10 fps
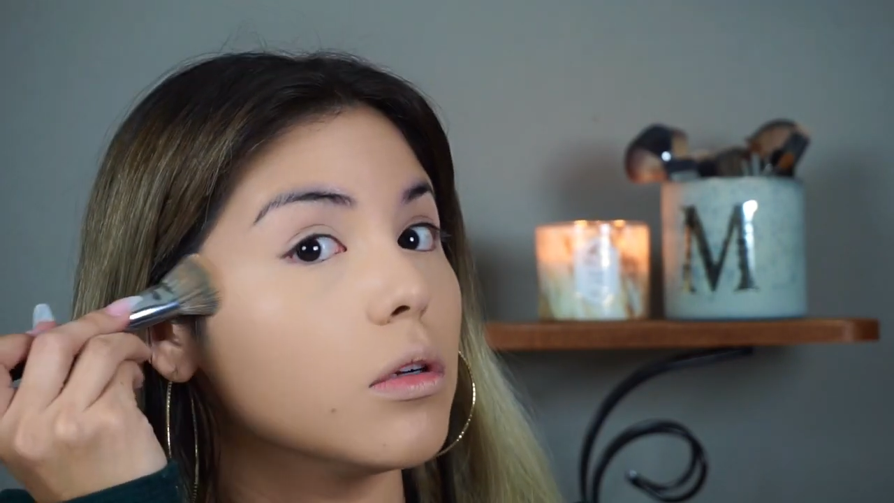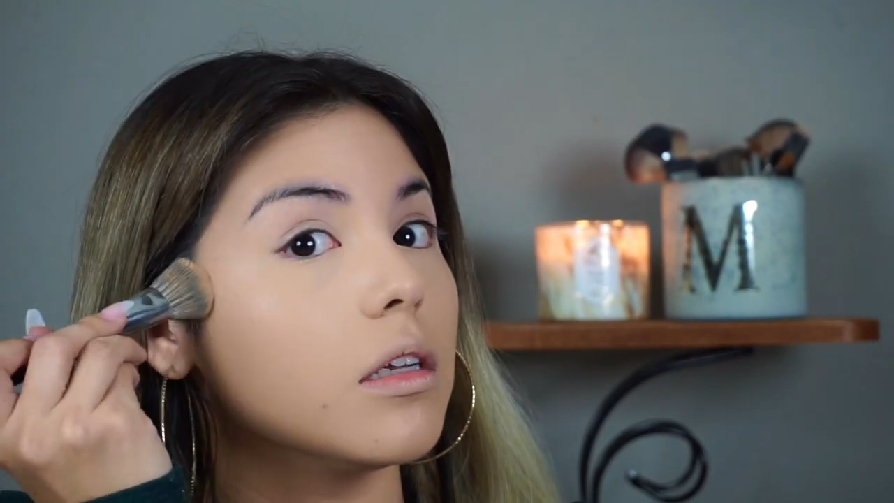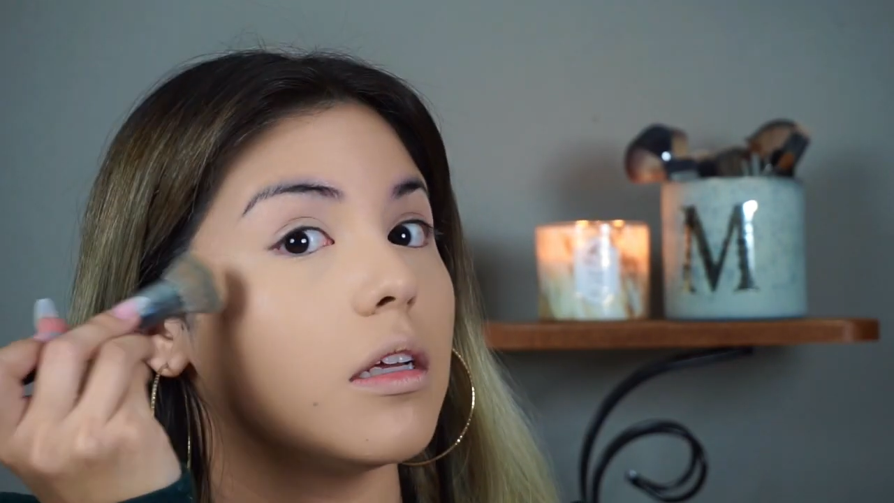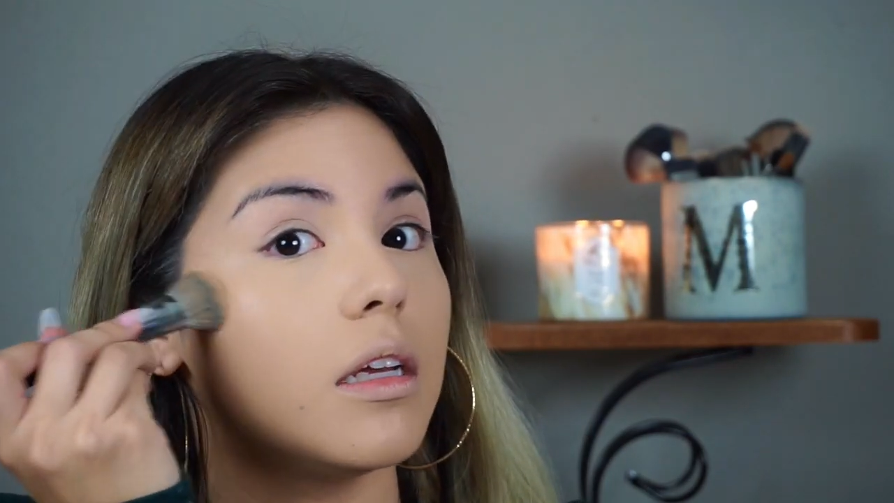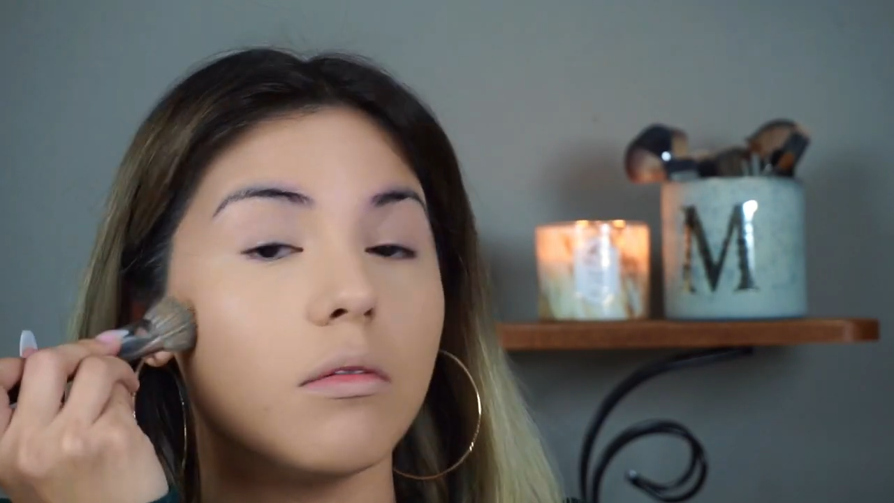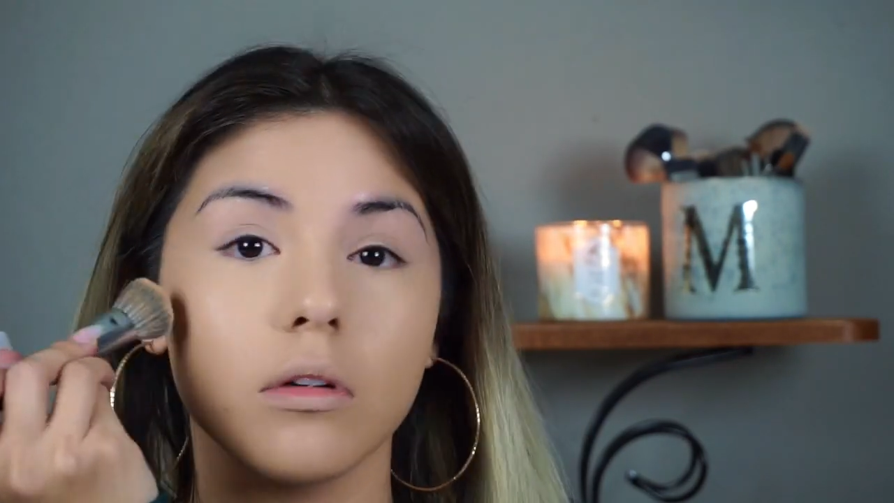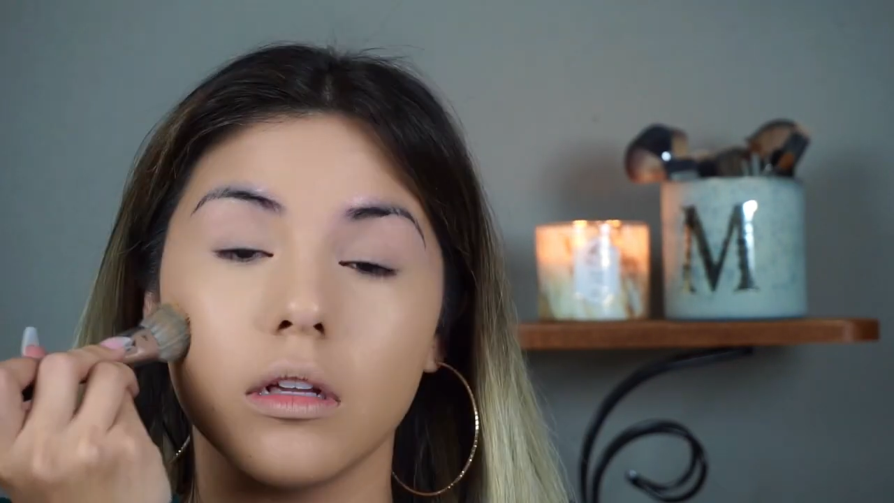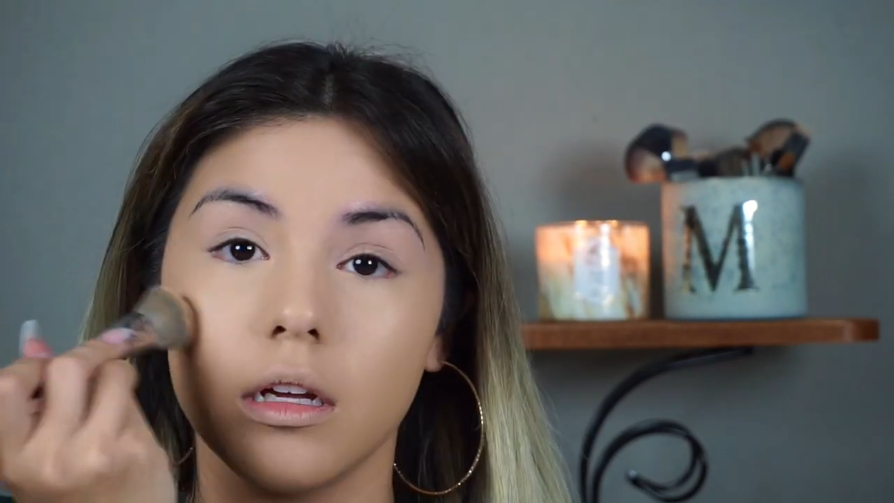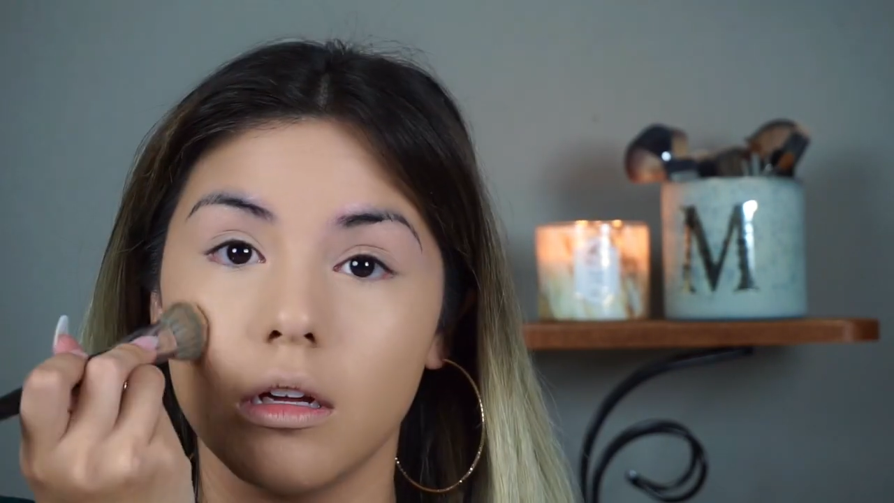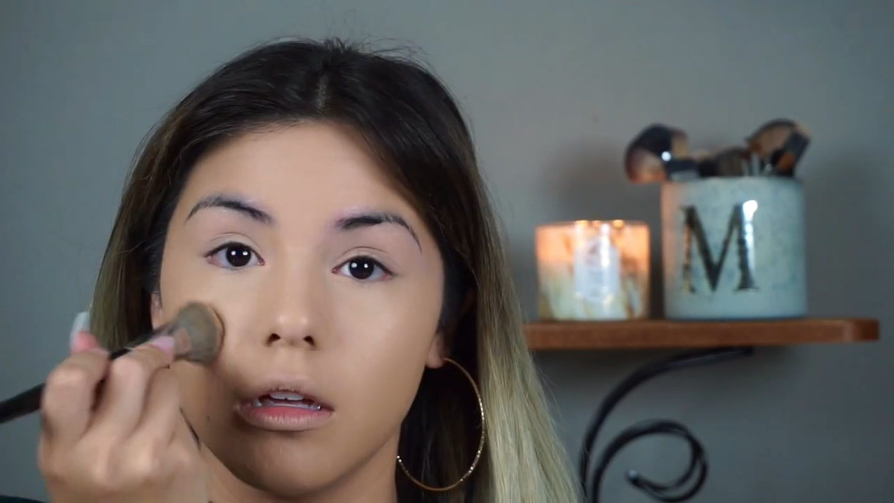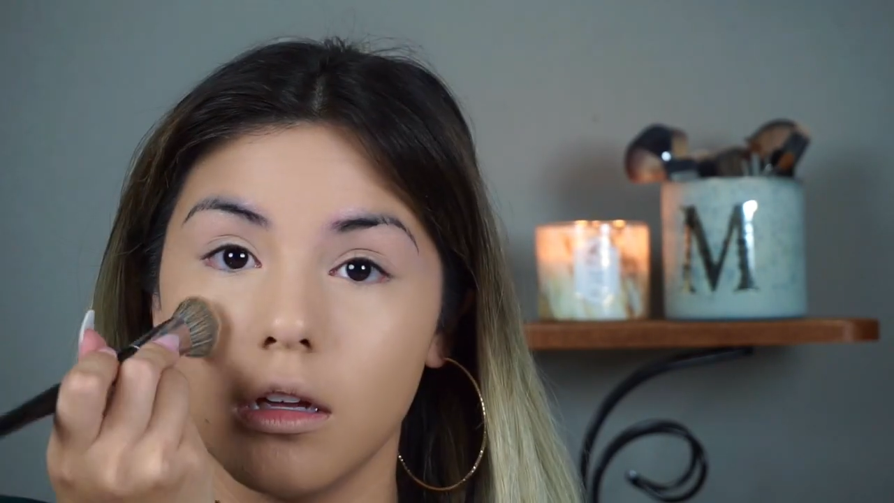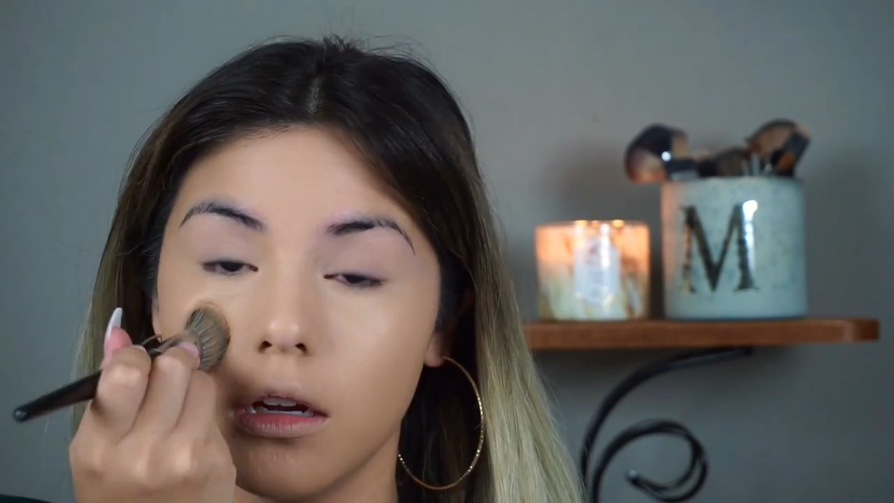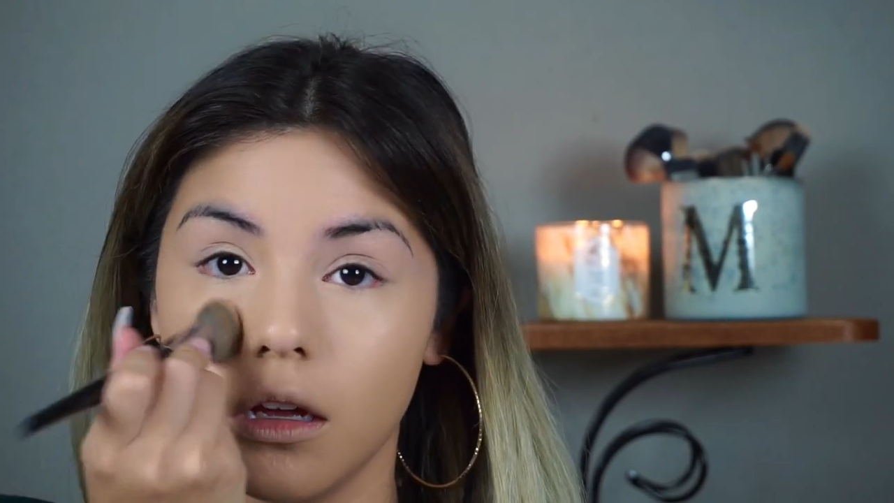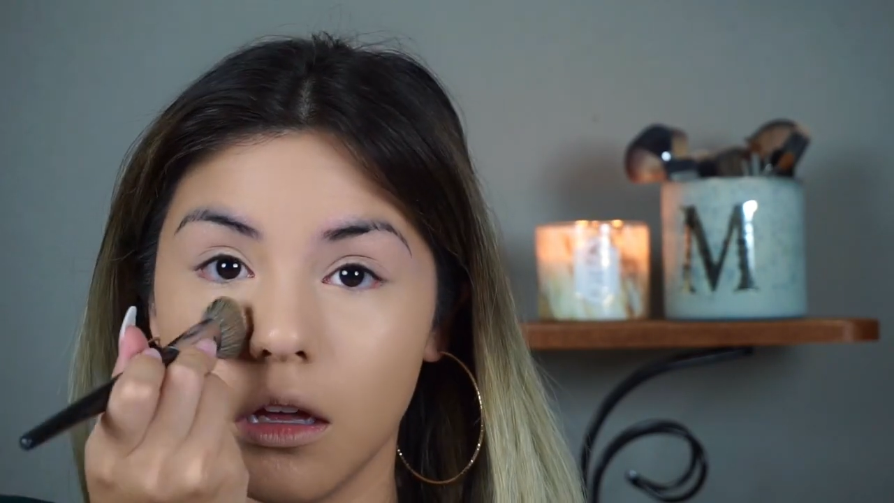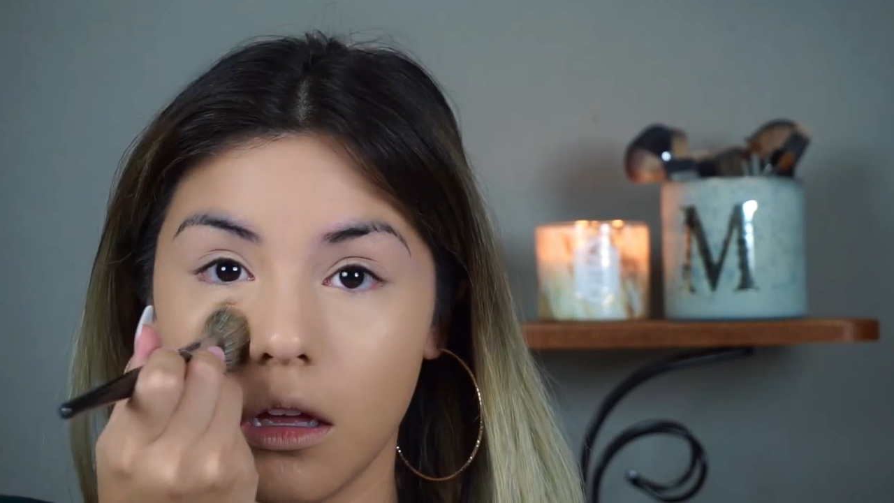really, really good.